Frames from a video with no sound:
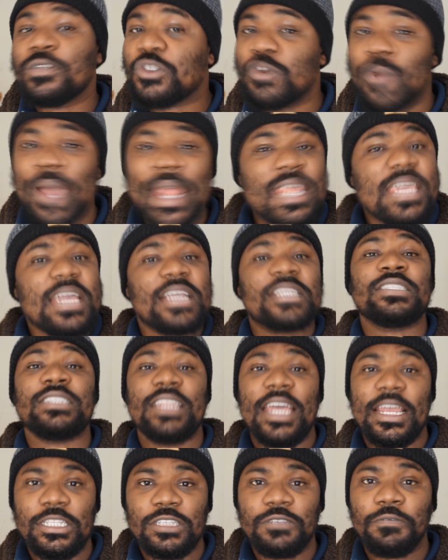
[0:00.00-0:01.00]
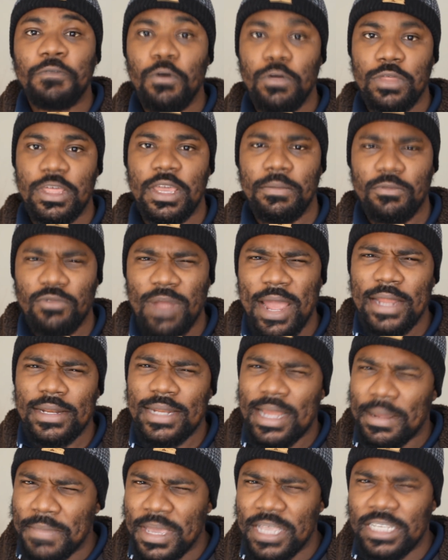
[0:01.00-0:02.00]
to any extent for them,
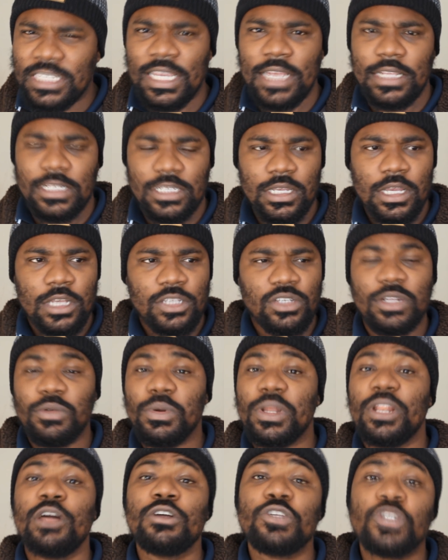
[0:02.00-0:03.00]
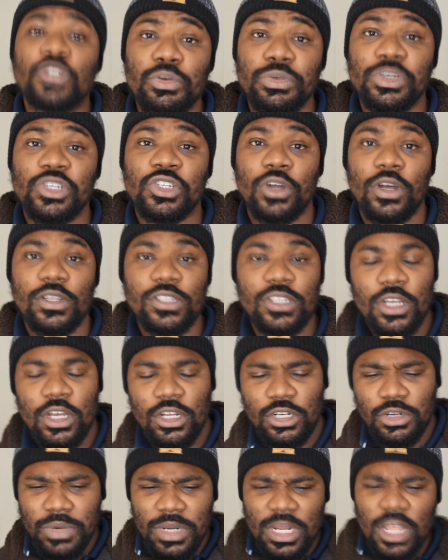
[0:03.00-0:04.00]
right? That makes sense. So anyway, long story short,
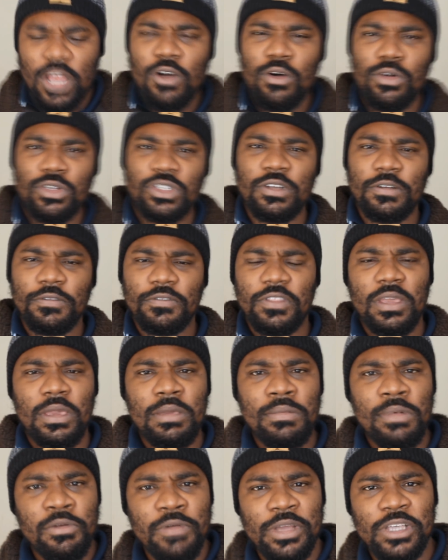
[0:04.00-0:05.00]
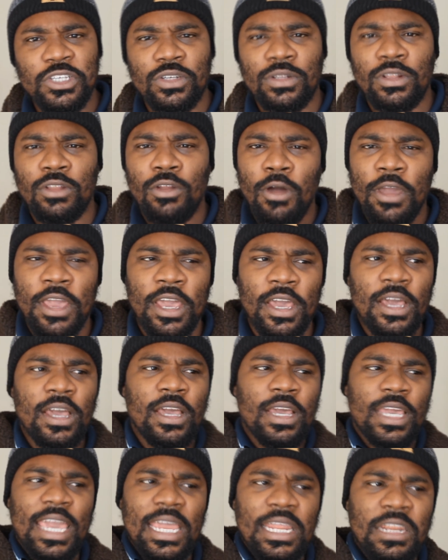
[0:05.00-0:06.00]
during the course of the immigration lawyer
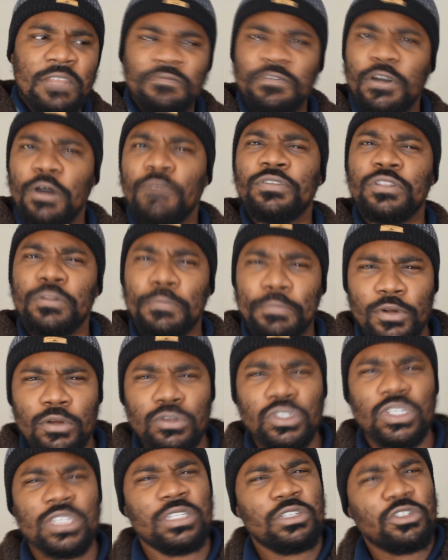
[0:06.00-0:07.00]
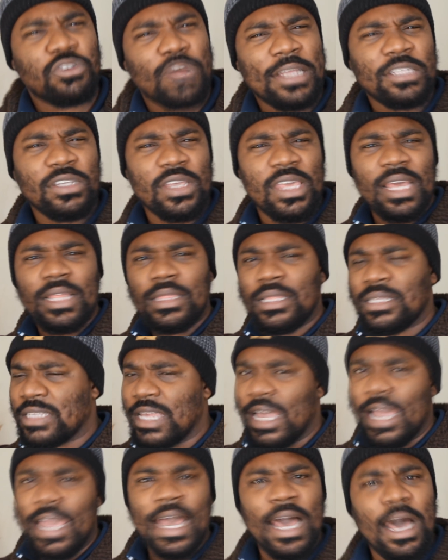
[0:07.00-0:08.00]
getting involved in the process and trying to get this
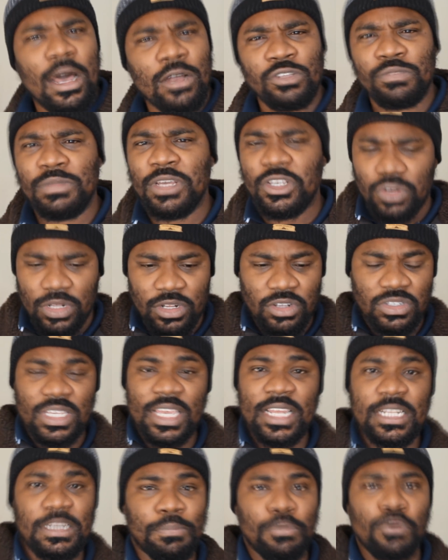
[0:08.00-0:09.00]
guy out to make sure he doesn't get